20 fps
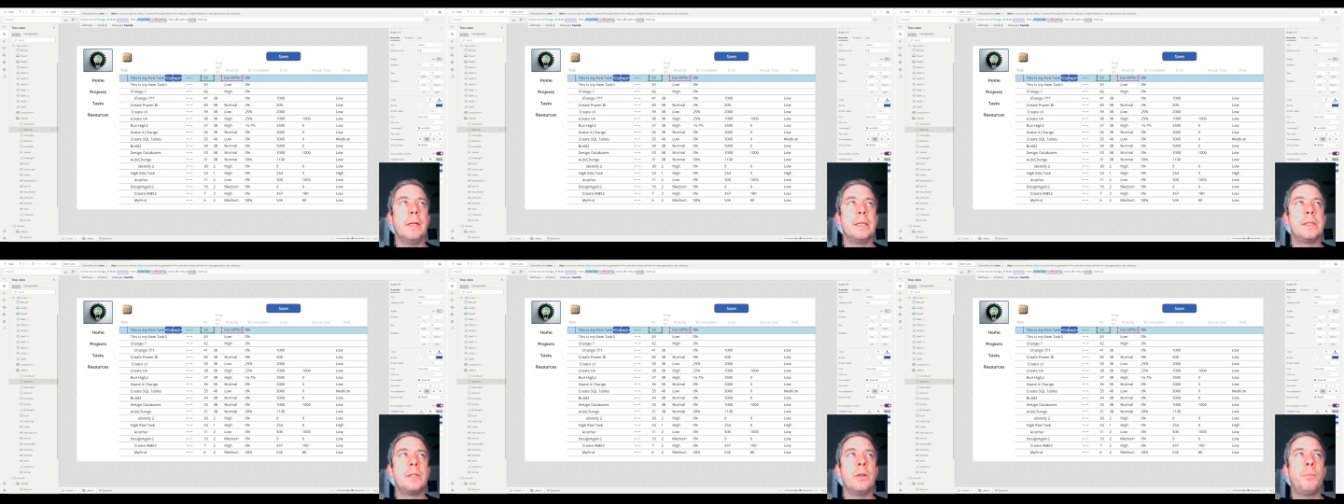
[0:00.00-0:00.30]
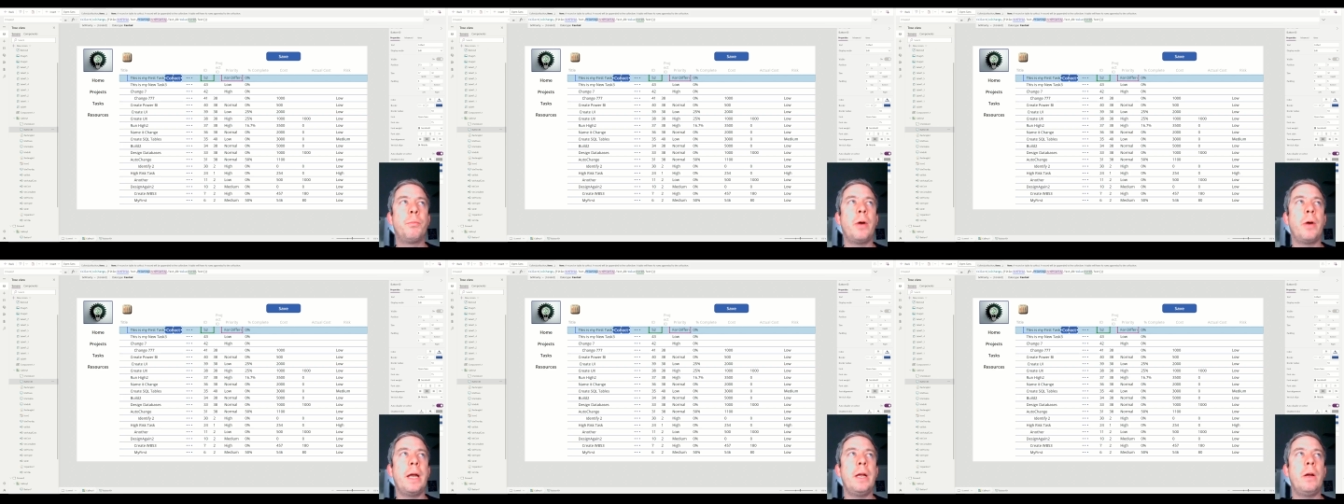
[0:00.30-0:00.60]
So
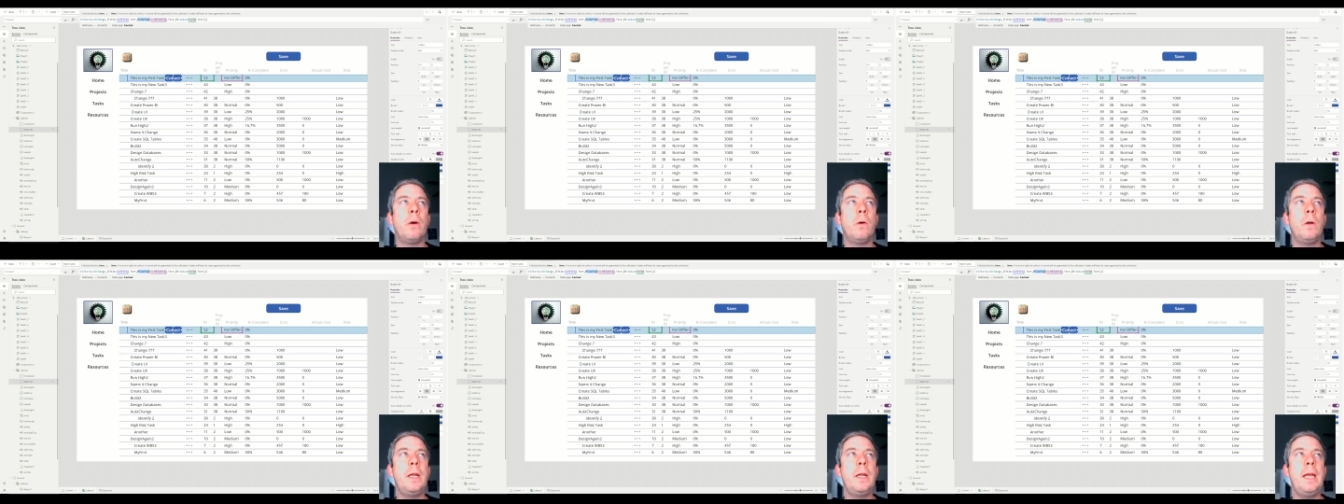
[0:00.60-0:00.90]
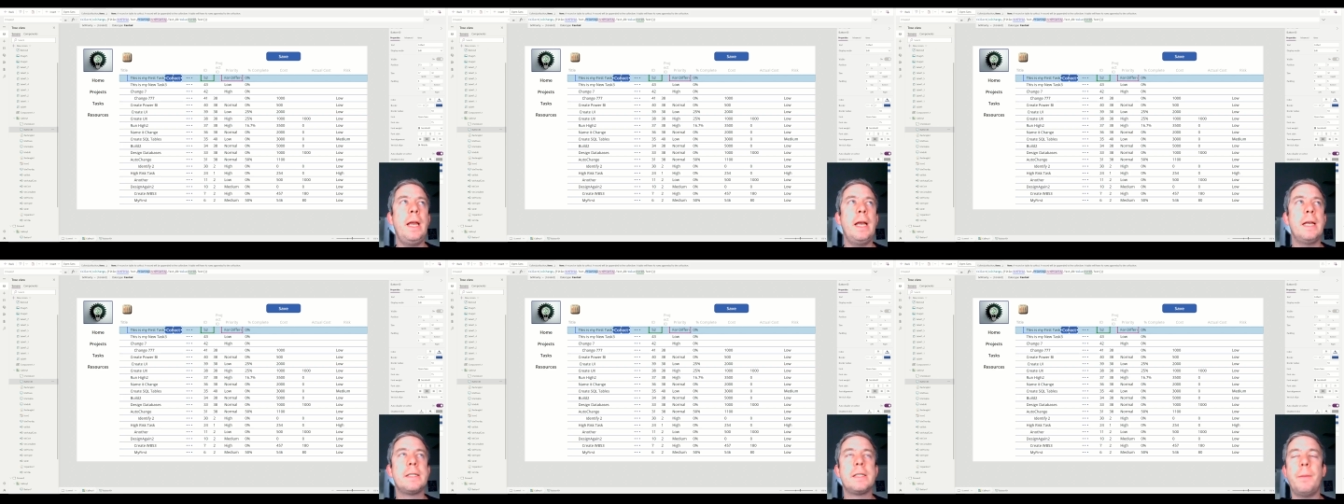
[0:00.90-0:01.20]
priority
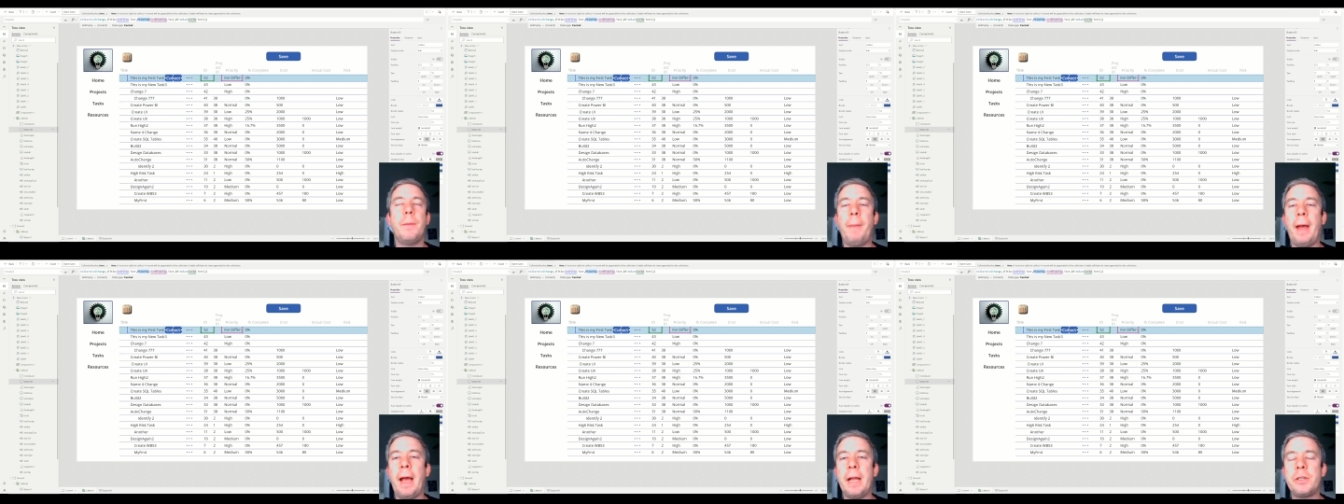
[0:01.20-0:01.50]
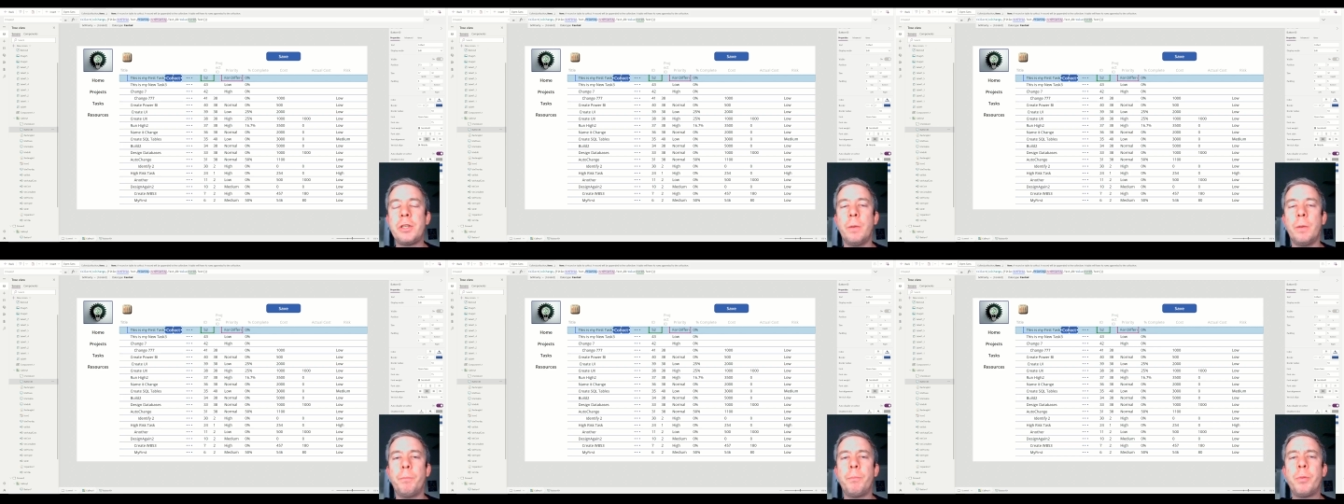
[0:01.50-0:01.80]
has to
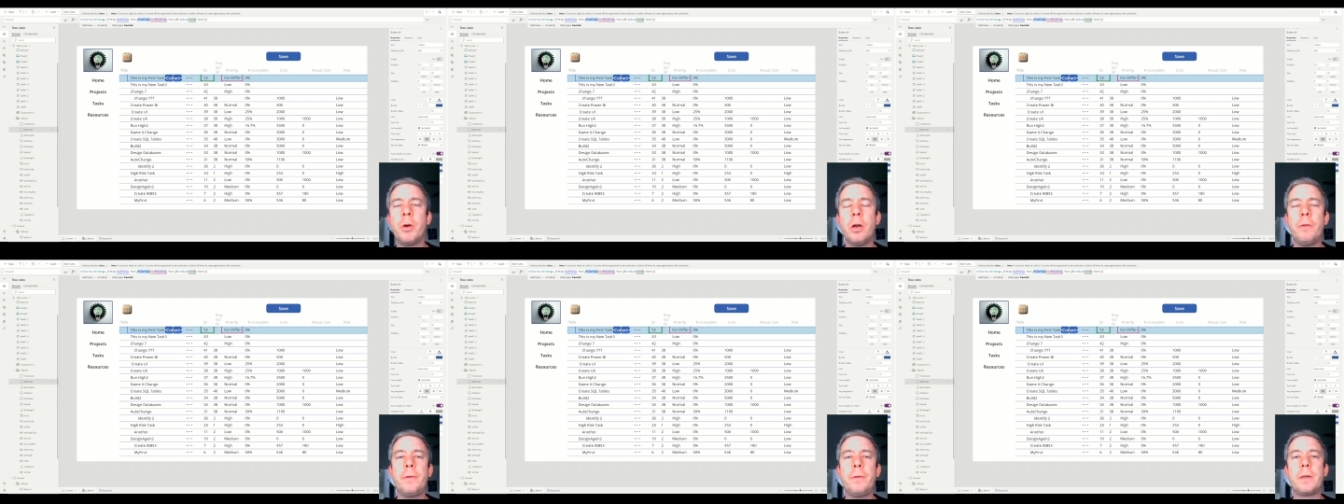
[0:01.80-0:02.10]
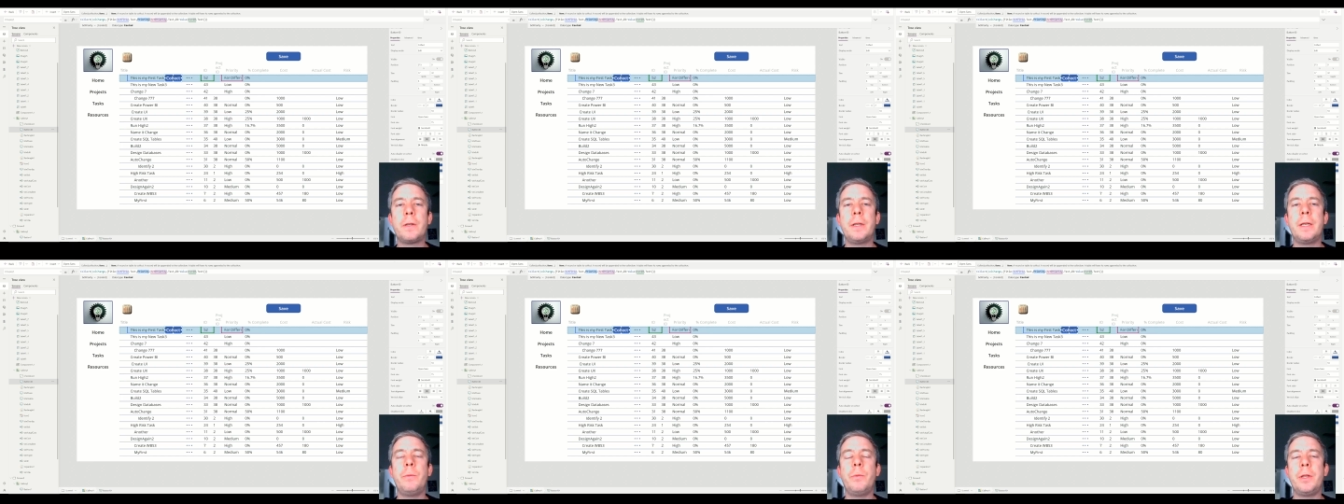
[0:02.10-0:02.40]
match up
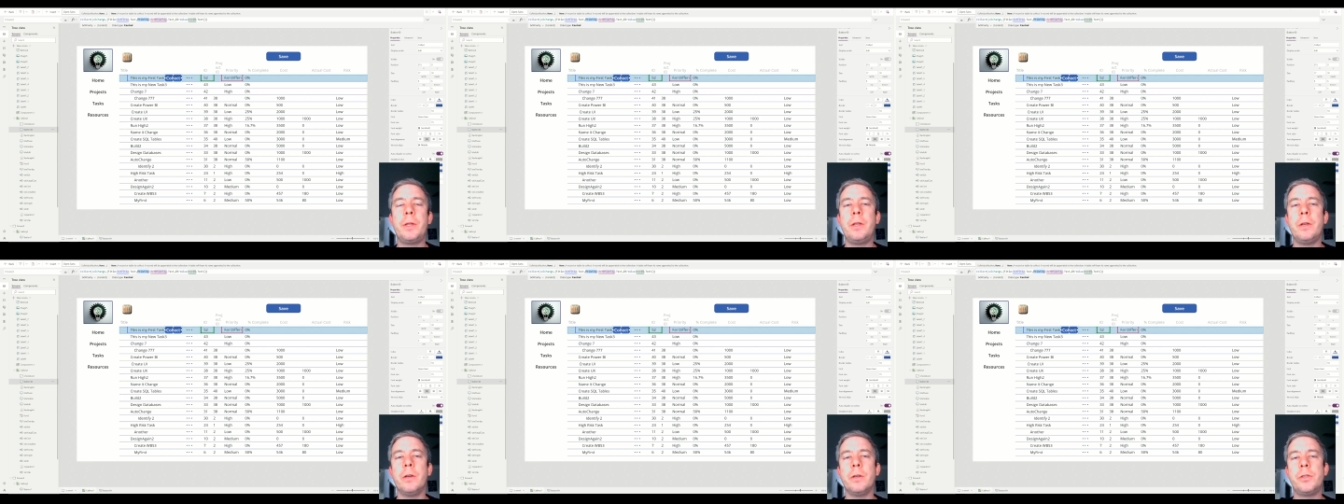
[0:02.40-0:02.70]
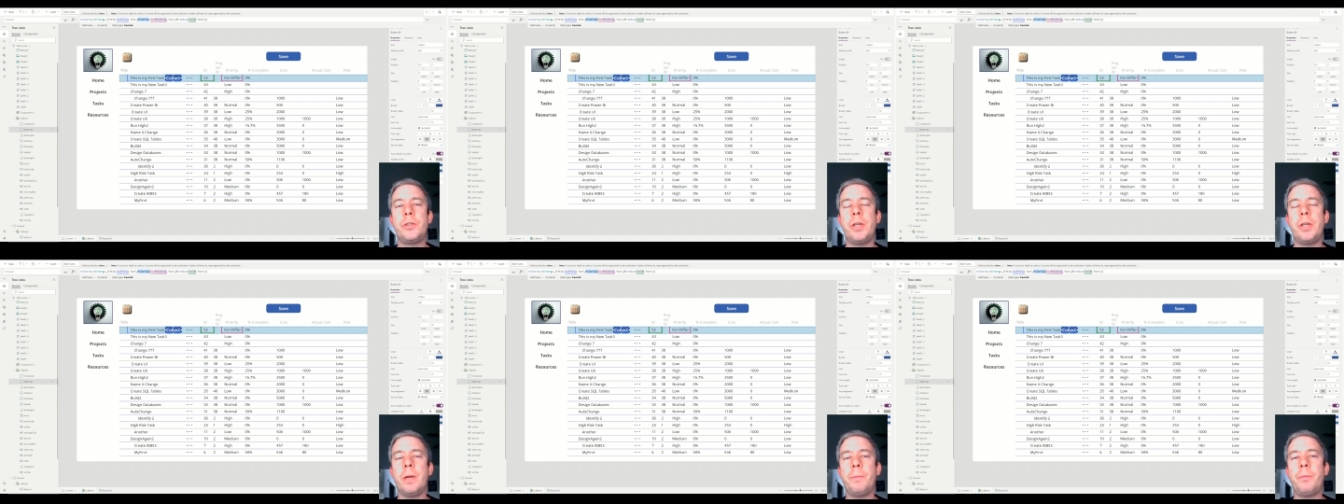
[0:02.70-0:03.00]
perfectly with your
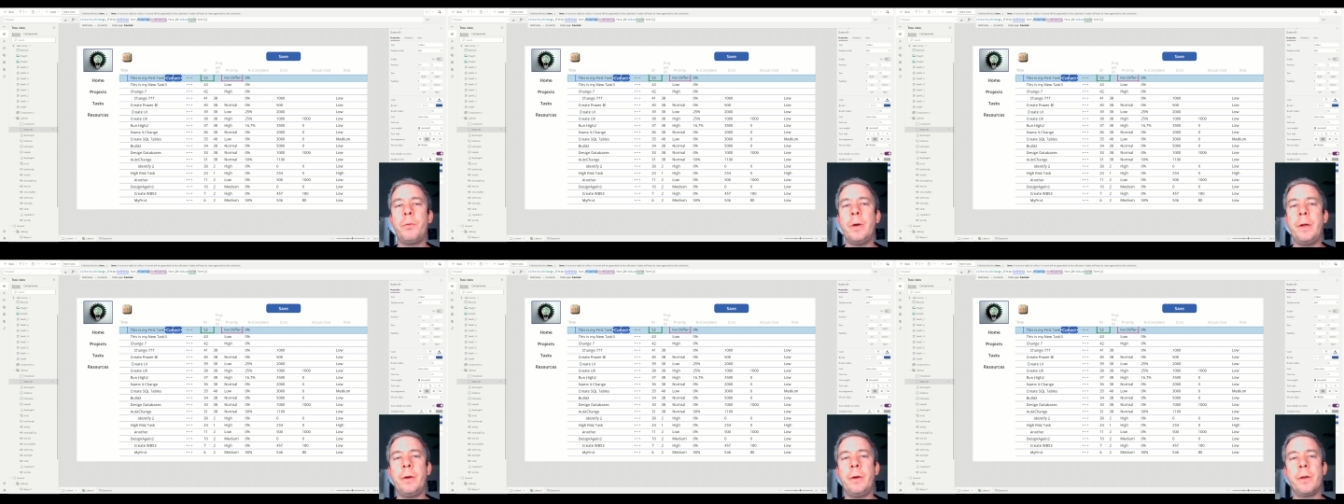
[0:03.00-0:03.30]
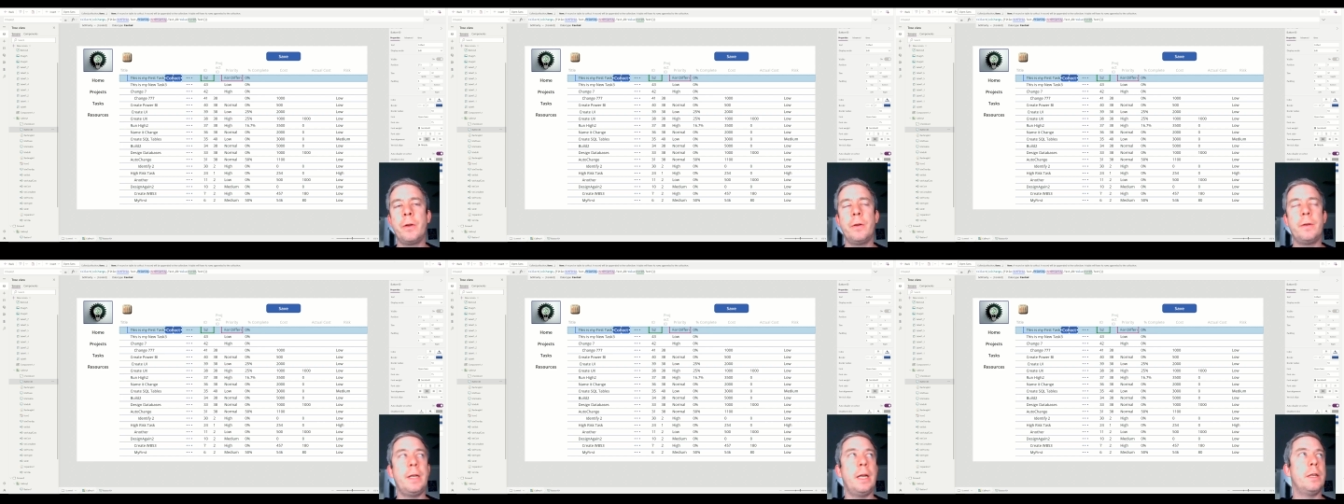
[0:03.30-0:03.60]
SharePoint or
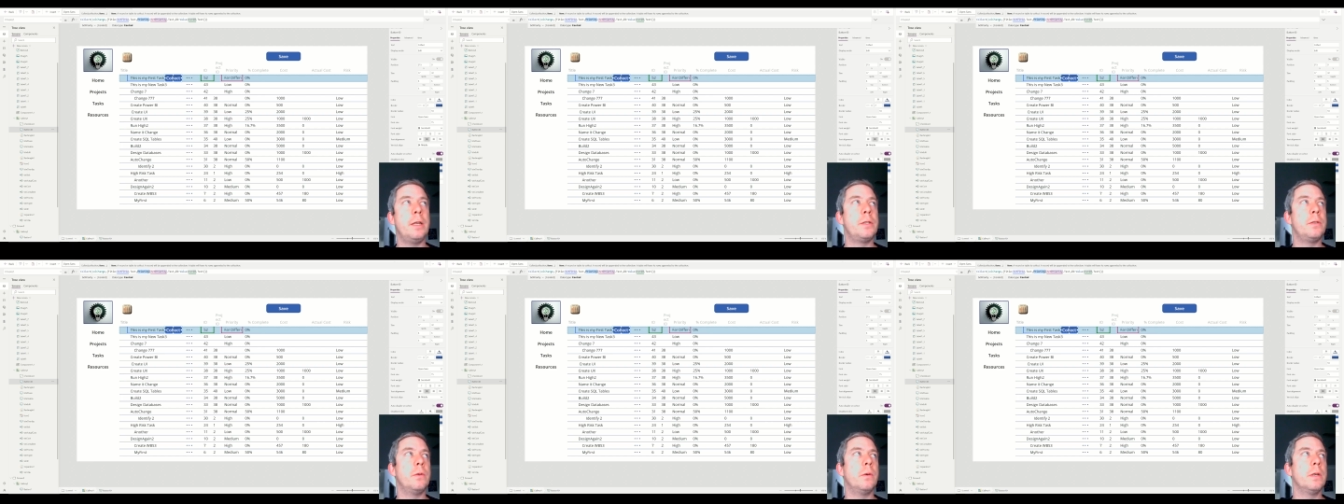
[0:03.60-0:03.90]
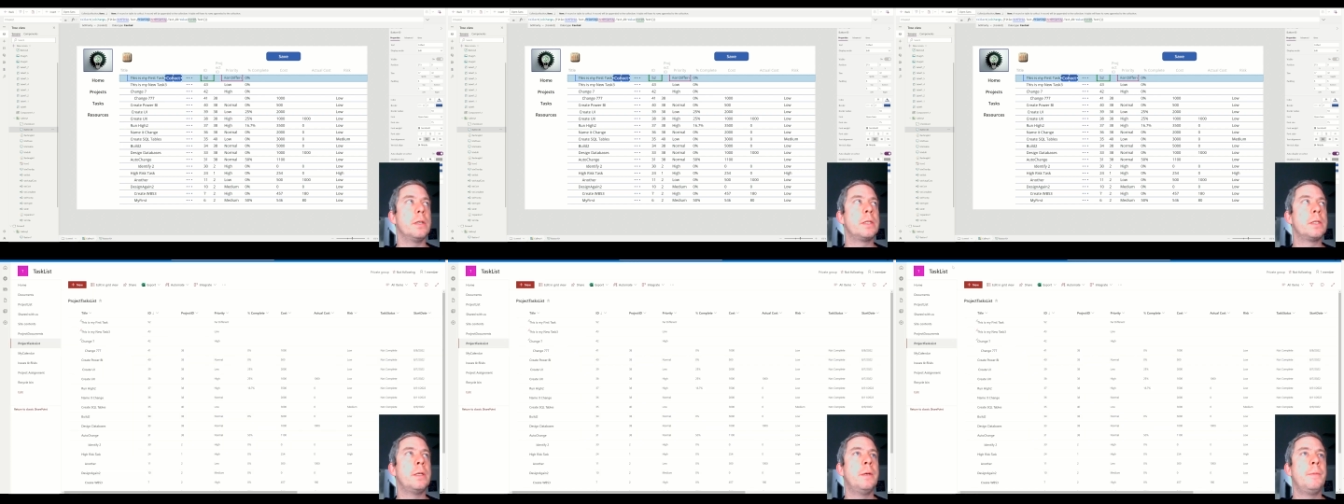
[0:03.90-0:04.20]
your data
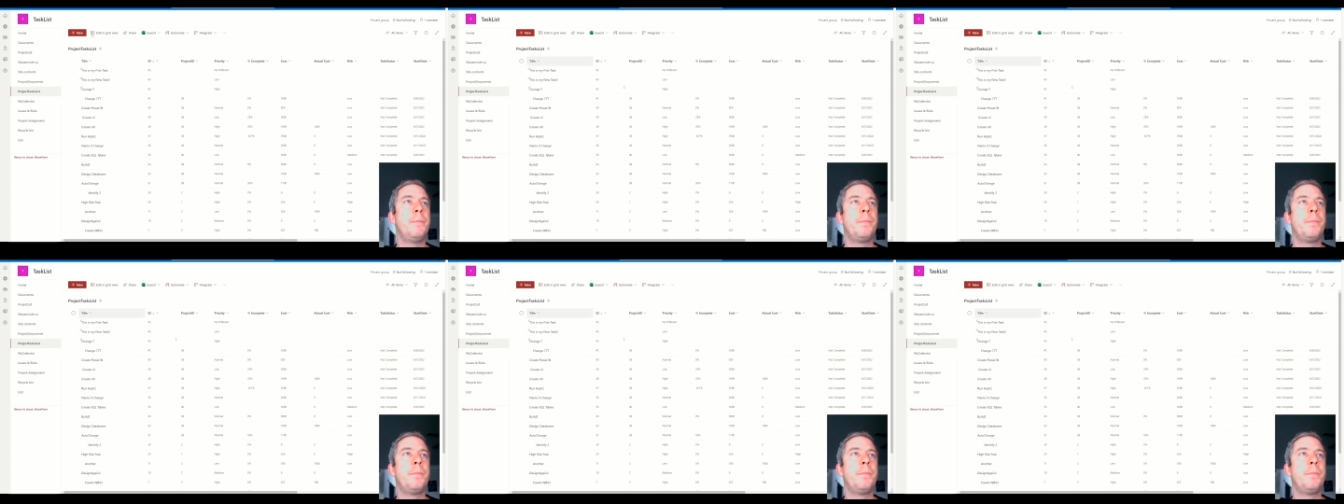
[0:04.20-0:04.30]
source.